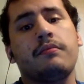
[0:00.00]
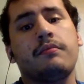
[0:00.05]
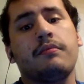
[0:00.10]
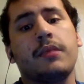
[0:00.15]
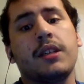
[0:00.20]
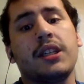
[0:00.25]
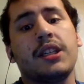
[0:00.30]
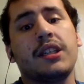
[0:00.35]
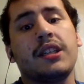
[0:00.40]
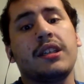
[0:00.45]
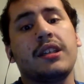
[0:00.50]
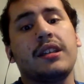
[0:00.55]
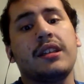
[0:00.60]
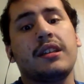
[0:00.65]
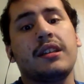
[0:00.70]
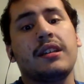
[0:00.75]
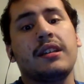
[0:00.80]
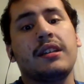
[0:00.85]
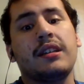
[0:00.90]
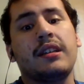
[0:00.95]

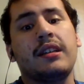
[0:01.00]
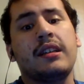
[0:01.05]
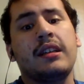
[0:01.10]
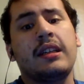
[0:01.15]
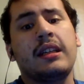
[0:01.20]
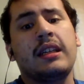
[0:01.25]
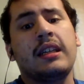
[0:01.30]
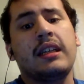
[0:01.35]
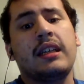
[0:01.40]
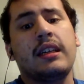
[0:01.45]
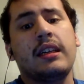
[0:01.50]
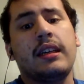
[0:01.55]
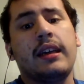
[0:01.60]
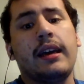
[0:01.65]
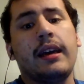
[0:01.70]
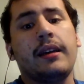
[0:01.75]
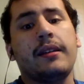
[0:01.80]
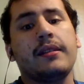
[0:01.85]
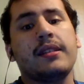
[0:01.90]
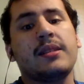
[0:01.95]
But
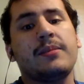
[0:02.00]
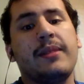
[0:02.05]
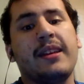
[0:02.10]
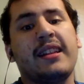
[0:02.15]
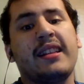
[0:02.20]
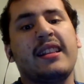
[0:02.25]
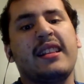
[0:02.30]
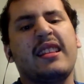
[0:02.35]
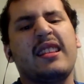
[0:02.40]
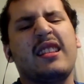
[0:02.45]
yeah, expect